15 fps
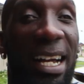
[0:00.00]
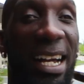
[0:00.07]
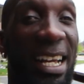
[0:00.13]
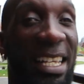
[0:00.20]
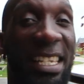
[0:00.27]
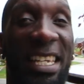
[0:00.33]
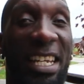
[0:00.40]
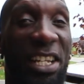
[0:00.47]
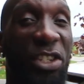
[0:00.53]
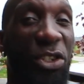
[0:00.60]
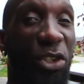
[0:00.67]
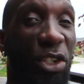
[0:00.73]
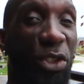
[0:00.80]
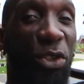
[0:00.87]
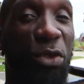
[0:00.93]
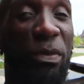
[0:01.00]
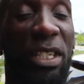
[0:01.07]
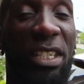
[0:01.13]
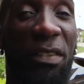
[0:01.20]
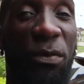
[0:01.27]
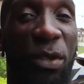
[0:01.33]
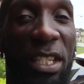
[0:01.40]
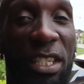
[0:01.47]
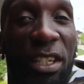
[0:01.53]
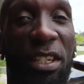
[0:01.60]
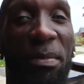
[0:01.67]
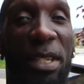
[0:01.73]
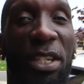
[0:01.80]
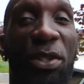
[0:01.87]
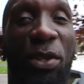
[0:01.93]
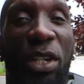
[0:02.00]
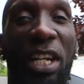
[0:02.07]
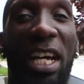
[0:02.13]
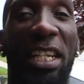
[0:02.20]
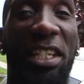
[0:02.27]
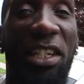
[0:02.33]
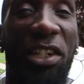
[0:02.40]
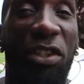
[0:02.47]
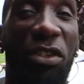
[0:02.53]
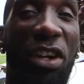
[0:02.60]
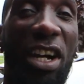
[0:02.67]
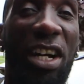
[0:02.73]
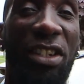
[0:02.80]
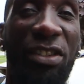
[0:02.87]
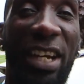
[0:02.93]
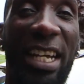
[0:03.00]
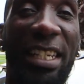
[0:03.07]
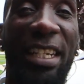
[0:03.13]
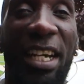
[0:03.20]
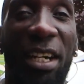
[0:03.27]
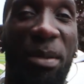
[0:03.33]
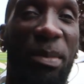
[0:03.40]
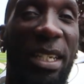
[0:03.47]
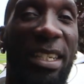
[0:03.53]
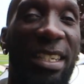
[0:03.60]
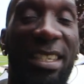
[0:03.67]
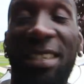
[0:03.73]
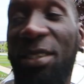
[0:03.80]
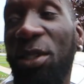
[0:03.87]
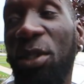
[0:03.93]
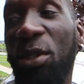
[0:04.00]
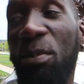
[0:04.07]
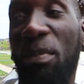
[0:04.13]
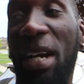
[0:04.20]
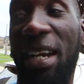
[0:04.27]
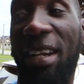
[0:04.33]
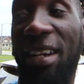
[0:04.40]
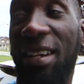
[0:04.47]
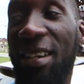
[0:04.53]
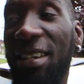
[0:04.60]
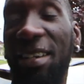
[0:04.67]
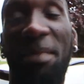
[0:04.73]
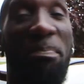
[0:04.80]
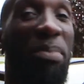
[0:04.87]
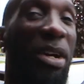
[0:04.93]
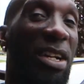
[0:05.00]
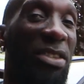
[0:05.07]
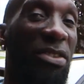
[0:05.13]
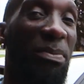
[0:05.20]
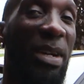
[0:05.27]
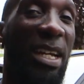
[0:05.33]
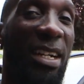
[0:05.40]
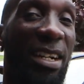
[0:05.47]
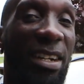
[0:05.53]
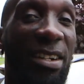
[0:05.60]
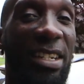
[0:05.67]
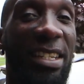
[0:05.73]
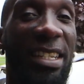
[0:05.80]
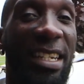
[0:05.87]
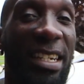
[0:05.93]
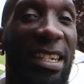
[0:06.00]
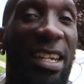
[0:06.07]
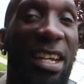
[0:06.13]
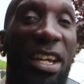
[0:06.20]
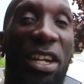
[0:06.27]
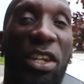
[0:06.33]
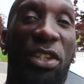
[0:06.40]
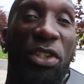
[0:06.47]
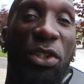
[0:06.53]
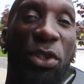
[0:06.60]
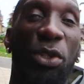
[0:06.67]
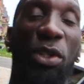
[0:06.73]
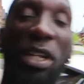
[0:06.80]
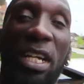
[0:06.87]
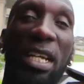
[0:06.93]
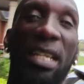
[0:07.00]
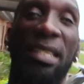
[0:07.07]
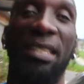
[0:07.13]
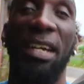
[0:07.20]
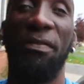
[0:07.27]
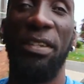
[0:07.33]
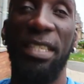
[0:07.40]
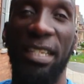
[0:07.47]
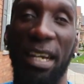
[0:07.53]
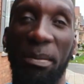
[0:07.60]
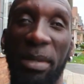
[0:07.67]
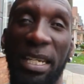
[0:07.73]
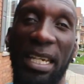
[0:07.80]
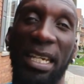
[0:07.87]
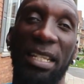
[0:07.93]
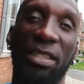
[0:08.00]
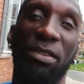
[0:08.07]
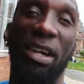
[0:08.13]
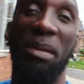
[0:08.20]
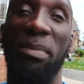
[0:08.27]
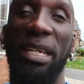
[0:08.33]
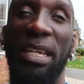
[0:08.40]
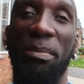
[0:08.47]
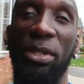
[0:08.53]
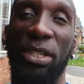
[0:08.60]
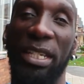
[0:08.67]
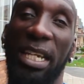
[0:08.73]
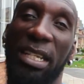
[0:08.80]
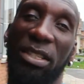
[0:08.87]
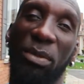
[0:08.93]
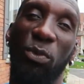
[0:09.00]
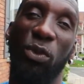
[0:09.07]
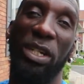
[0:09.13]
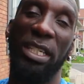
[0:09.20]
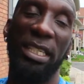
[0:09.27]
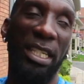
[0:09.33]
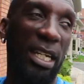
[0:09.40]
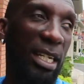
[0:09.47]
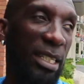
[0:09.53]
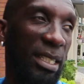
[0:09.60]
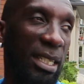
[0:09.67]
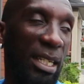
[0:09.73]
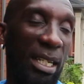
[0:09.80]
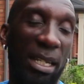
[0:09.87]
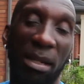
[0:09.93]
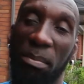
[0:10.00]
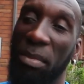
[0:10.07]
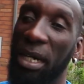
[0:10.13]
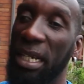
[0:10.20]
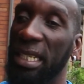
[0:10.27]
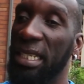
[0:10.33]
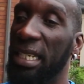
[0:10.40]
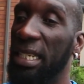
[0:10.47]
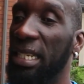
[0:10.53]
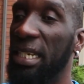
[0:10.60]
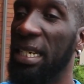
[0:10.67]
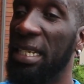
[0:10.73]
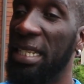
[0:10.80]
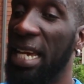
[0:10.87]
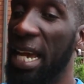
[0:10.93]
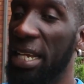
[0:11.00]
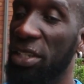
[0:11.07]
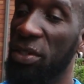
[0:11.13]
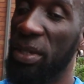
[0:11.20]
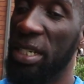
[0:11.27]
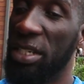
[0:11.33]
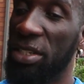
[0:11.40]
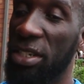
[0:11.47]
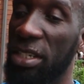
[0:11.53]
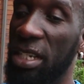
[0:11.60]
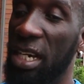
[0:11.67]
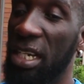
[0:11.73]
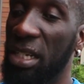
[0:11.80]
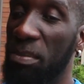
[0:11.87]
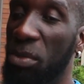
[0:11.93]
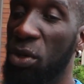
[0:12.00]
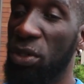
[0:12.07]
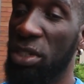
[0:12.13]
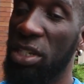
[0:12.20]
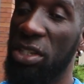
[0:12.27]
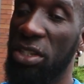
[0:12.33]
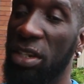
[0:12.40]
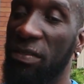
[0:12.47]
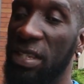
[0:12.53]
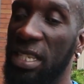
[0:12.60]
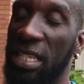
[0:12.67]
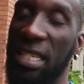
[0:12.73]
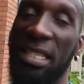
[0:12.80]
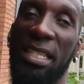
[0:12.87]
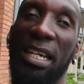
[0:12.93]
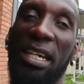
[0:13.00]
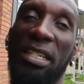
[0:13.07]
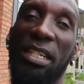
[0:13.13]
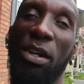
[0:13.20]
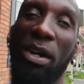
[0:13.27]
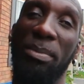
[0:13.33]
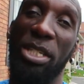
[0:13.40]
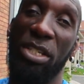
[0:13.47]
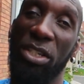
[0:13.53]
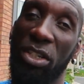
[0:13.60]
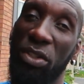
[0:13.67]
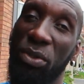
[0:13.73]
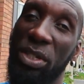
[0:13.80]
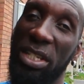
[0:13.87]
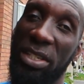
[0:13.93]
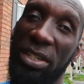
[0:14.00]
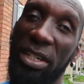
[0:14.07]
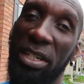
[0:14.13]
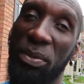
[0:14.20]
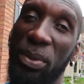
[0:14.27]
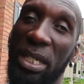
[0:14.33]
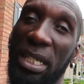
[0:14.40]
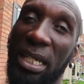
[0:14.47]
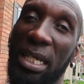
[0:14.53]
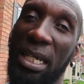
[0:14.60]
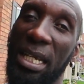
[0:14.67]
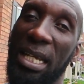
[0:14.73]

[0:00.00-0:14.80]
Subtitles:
I can't show you too much of what's going to be going on in the garage right now, because my car, parts of my car in there, so stuff is coming in, so I'll be able to get some work done. But the actuators are done. Most of the services is done. Now I'm just going to do the steering wheel,